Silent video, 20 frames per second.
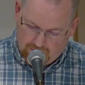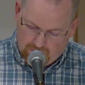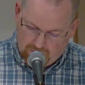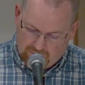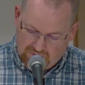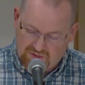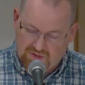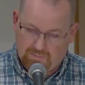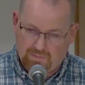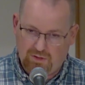
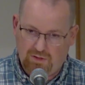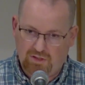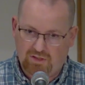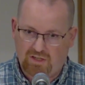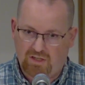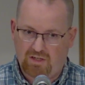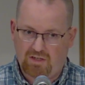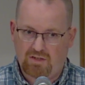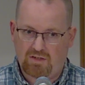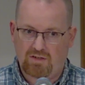We should be
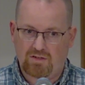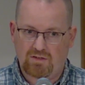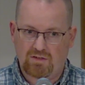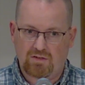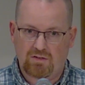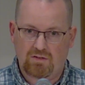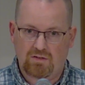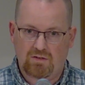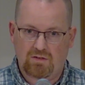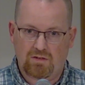looking
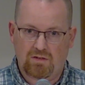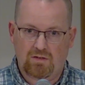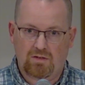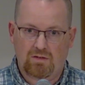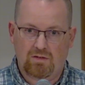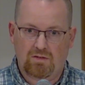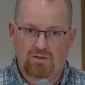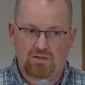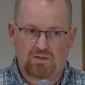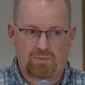
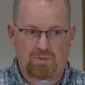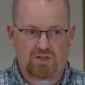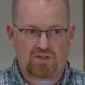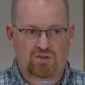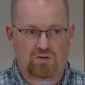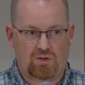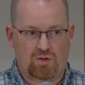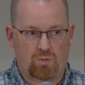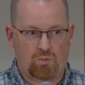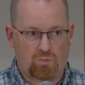to make
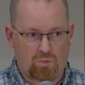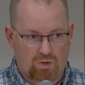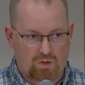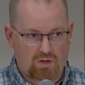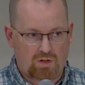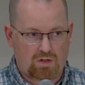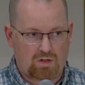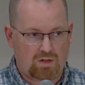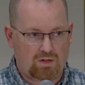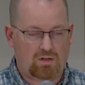sure that
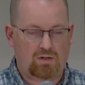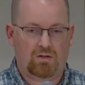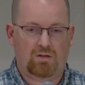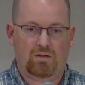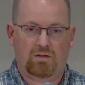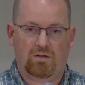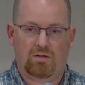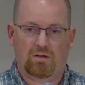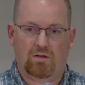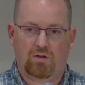we're
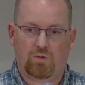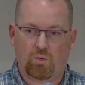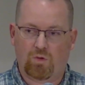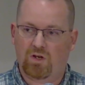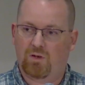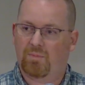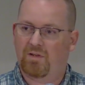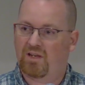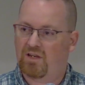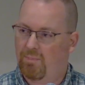going
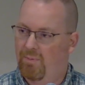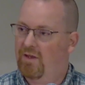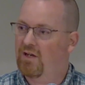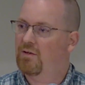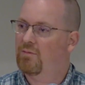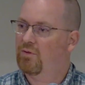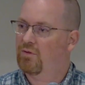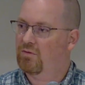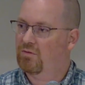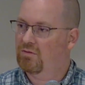to be
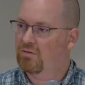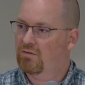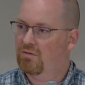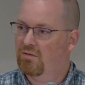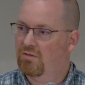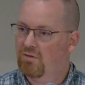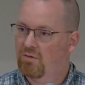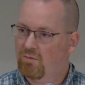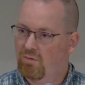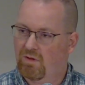dependable,
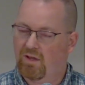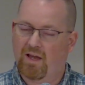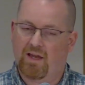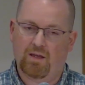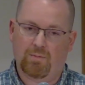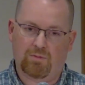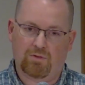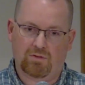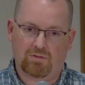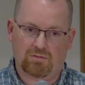
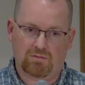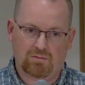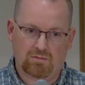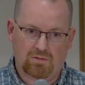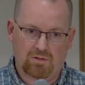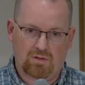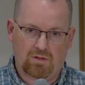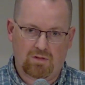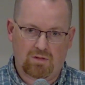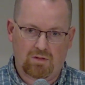reliable,
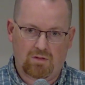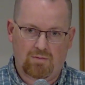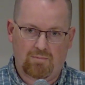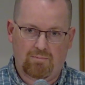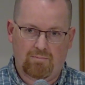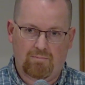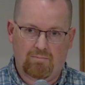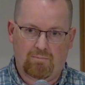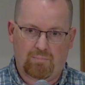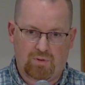
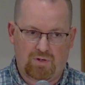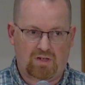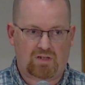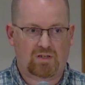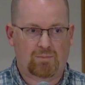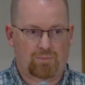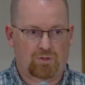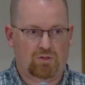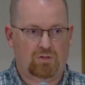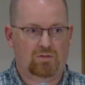
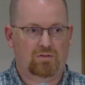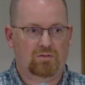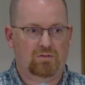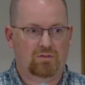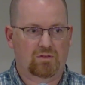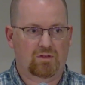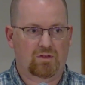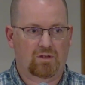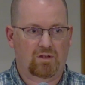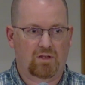predictable
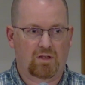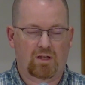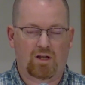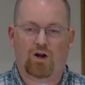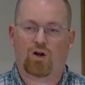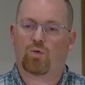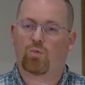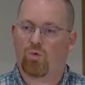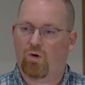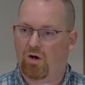in
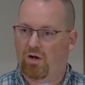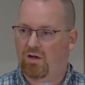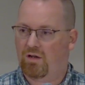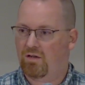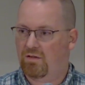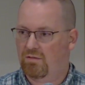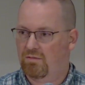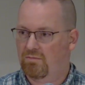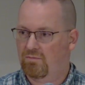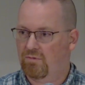our walk
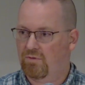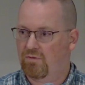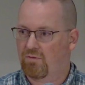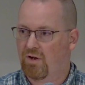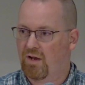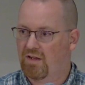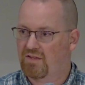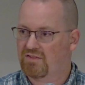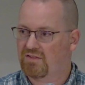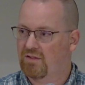with
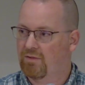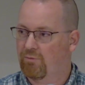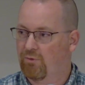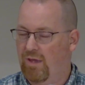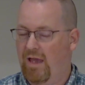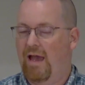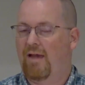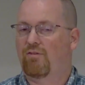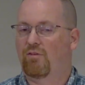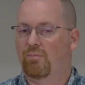Christ. And if we
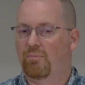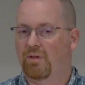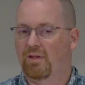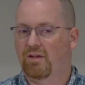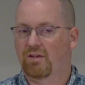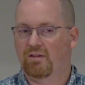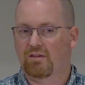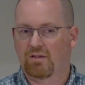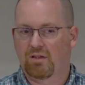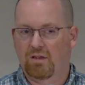haven't
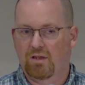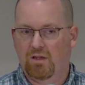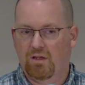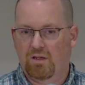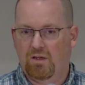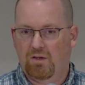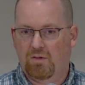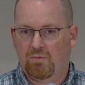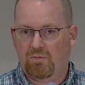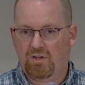been,
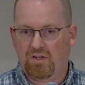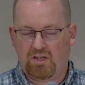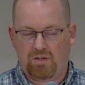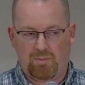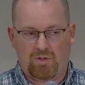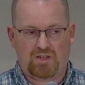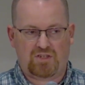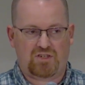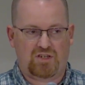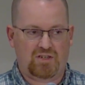we need to
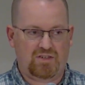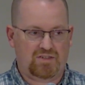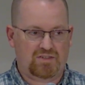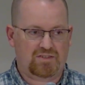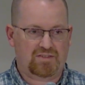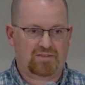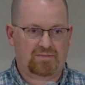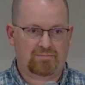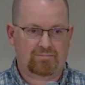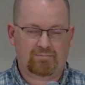make
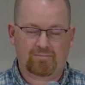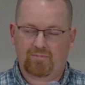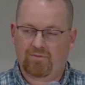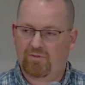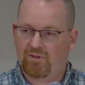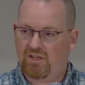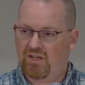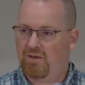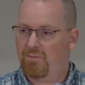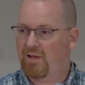changes. If
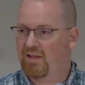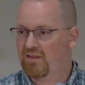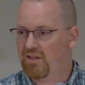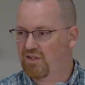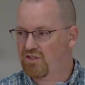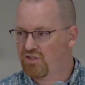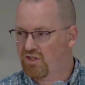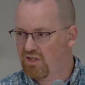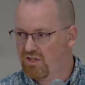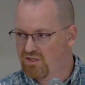you need to make that
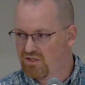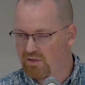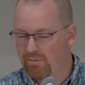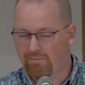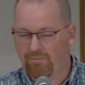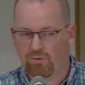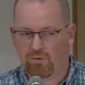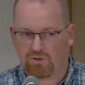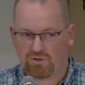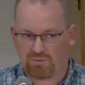change, come
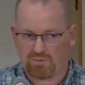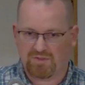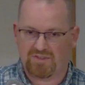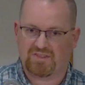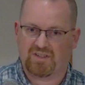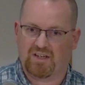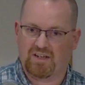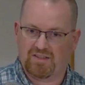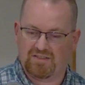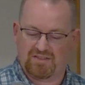forward as we
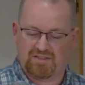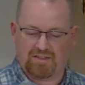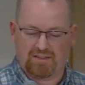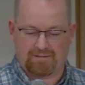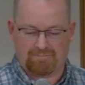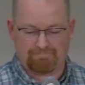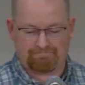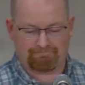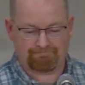stand and sing.